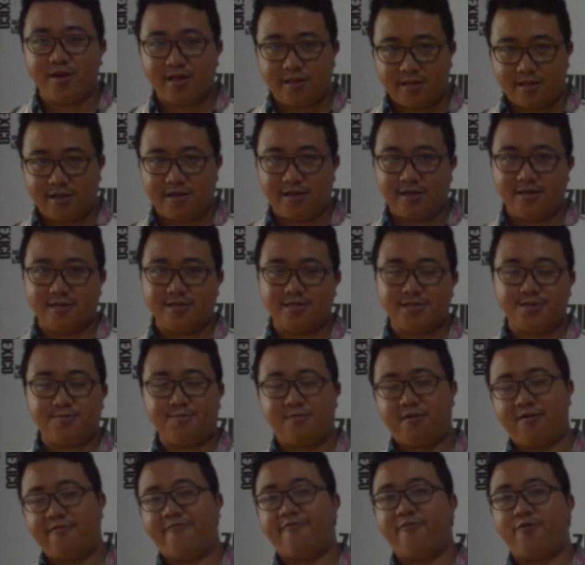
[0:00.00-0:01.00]
million
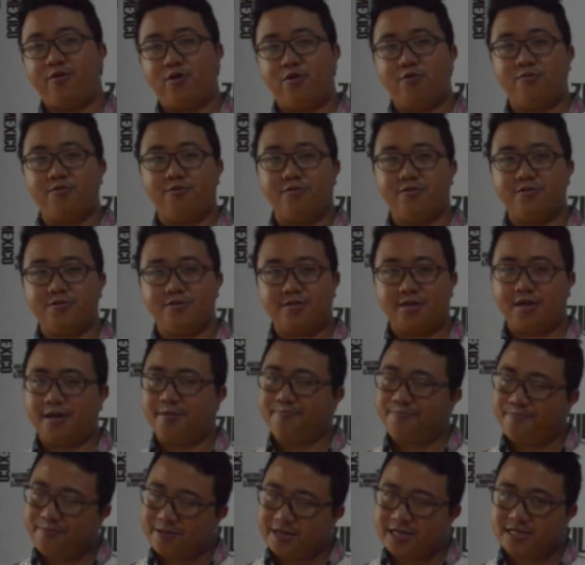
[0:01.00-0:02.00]
smartphone owners,
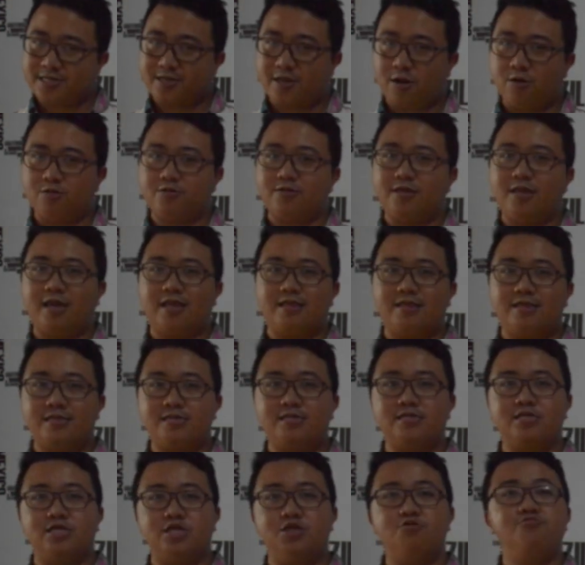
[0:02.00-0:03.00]
and please note that this
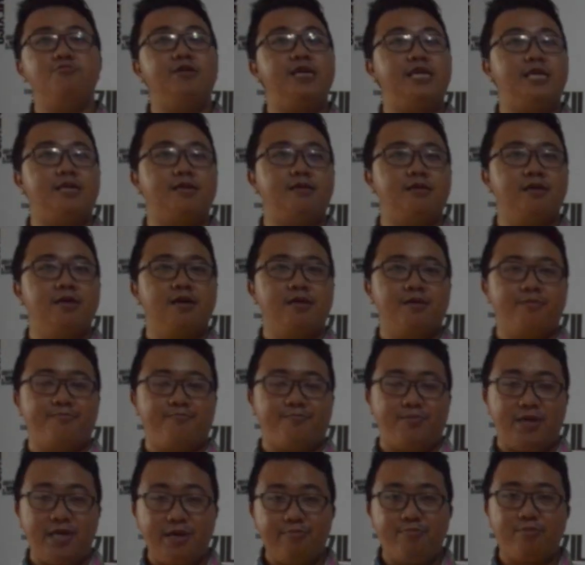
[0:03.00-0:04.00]
is unique
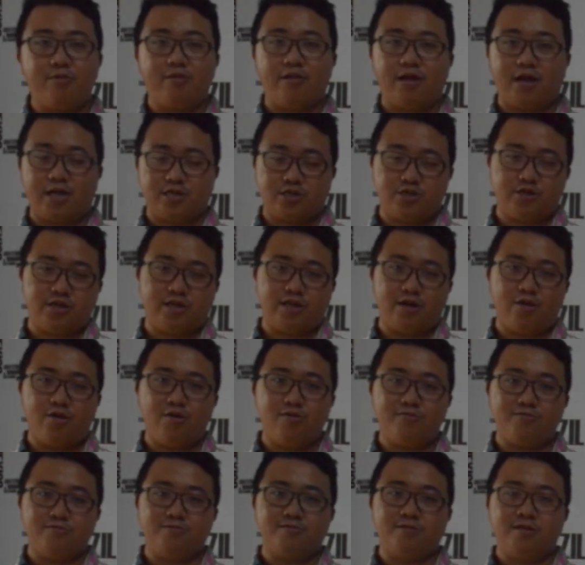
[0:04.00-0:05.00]
people actually
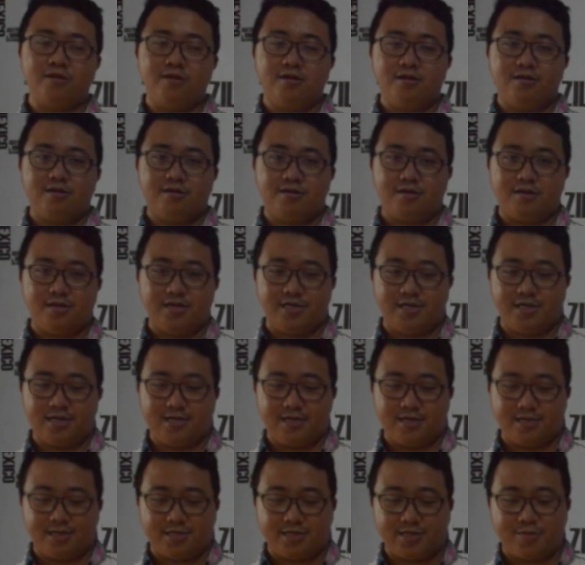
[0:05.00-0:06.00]
own
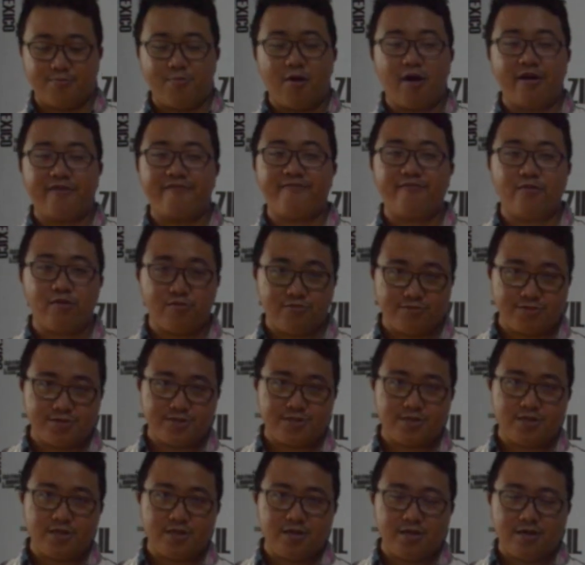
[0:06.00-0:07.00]

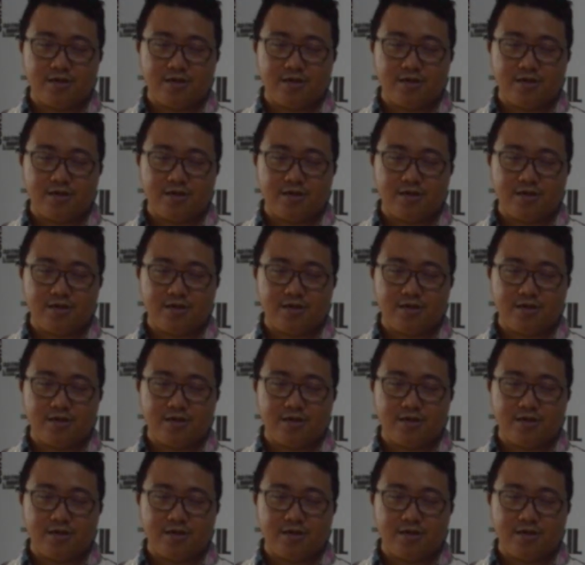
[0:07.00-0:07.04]
smartphones.